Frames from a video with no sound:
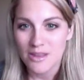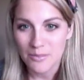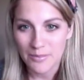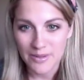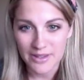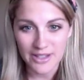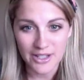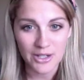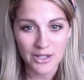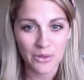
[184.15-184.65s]

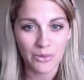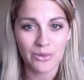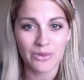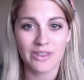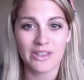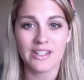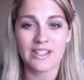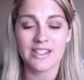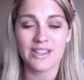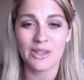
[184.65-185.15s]
you know,
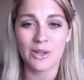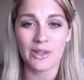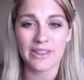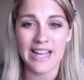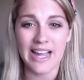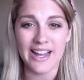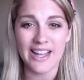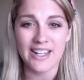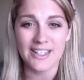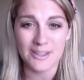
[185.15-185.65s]

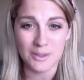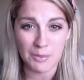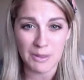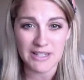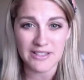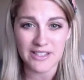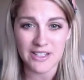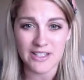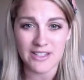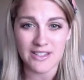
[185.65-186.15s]
that kind of
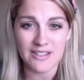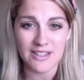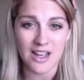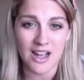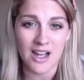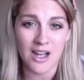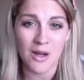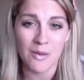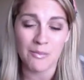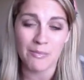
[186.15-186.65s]
species
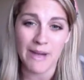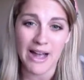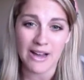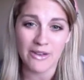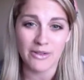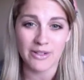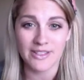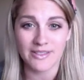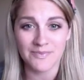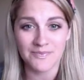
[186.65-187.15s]
back
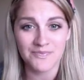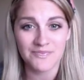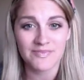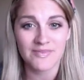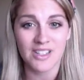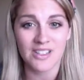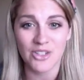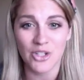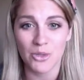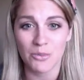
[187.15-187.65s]
when
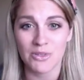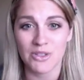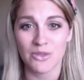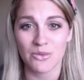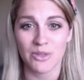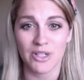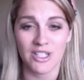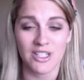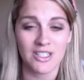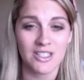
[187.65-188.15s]
us humans
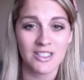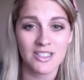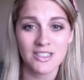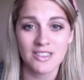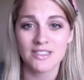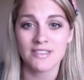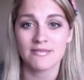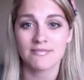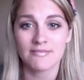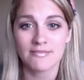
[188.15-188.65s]
were
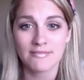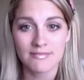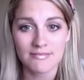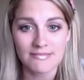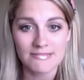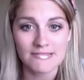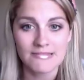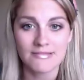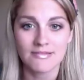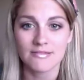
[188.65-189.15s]

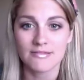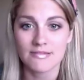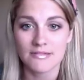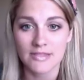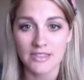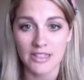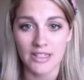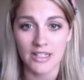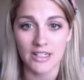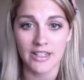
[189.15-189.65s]

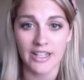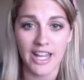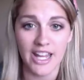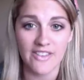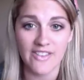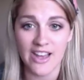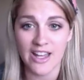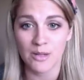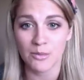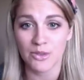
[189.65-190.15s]
little cave
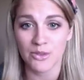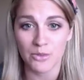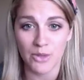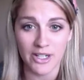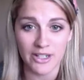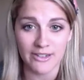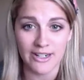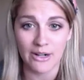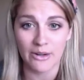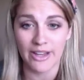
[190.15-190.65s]
animals
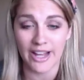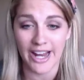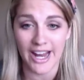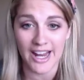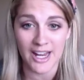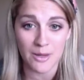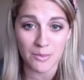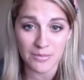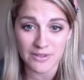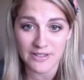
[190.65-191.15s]
walking around like
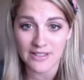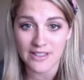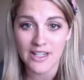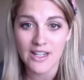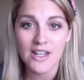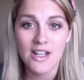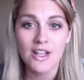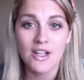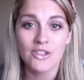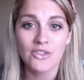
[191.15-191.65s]
apes.
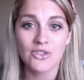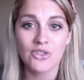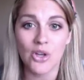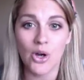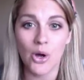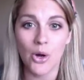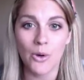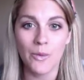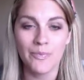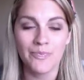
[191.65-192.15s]

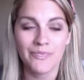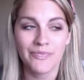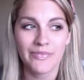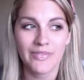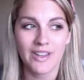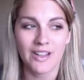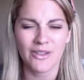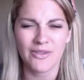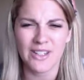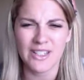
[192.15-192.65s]
So I
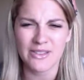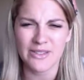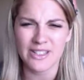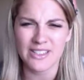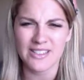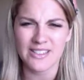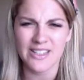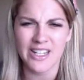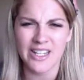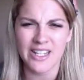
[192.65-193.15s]
don't know if that's right
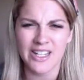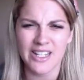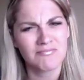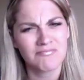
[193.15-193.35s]
to say.